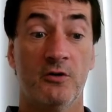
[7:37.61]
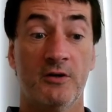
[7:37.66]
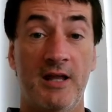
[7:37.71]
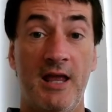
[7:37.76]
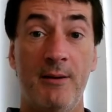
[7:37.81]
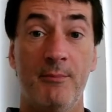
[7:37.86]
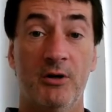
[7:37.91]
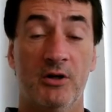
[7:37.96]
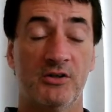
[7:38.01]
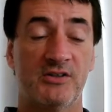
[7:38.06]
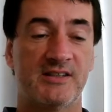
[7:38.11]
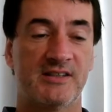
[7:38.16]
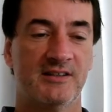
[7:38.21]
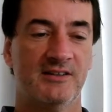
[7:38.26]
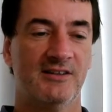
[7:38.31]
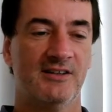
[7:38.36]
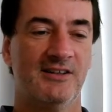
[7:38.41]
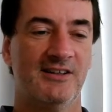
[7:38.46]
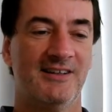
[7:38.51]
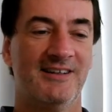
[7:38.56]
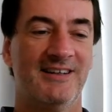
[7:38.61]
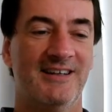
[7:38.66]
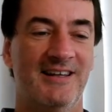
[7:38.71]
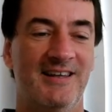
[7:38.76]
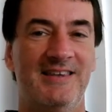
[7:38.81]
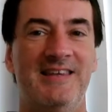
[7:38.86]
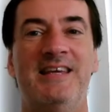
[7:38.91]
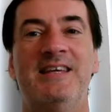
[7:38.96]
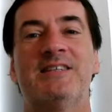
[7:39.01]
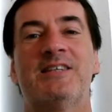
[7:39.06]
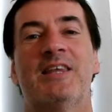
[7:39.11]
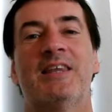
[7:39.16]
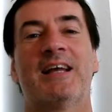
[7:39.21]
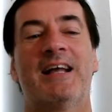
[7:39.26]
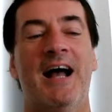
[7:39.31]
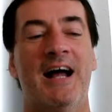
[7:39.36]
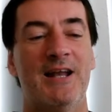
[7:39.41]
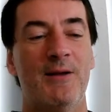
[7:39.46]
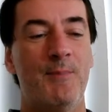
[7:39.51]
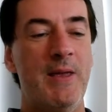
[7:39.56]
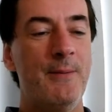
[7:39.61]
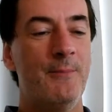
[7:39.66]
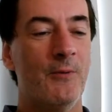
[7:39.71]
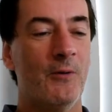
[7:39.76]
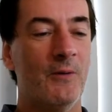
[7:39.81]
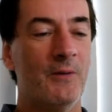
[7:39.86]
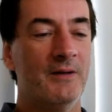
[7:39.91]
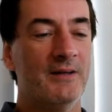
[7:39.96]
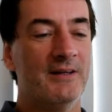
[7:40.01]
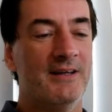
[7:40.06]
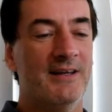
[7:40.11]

neighbors. These are the kind of people